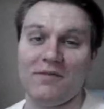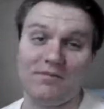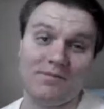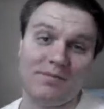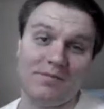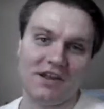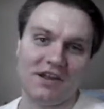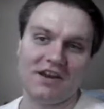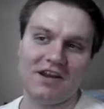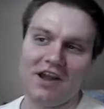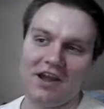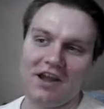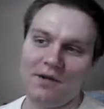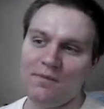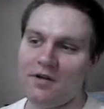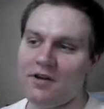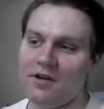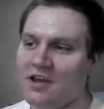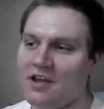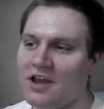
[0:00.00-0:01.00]
But
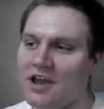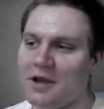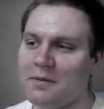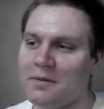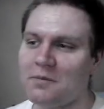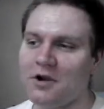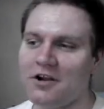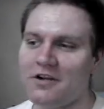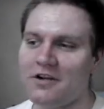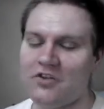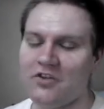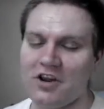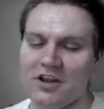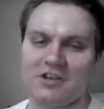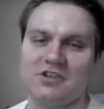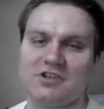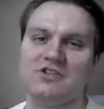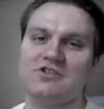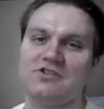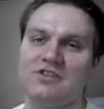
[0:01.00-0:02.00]
I'm more of an
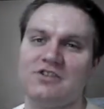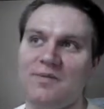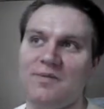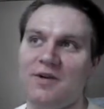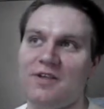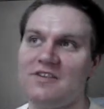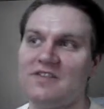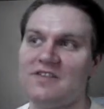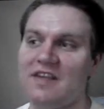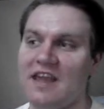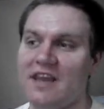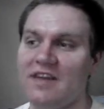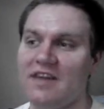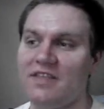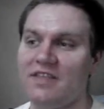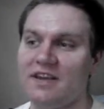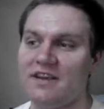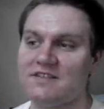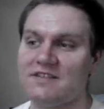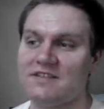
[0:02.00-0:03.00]
extremist
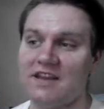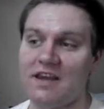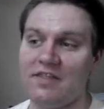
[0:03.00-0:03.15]
atheist.